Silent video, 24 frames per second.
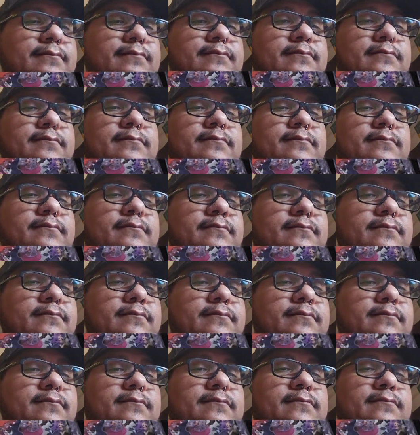
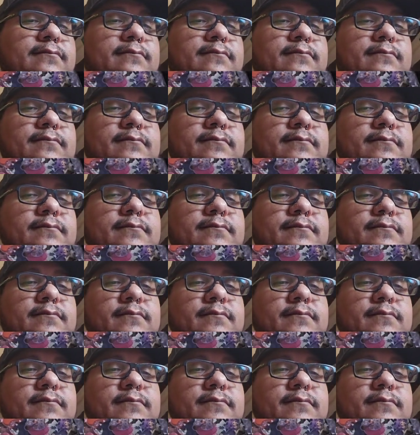(no one is talking)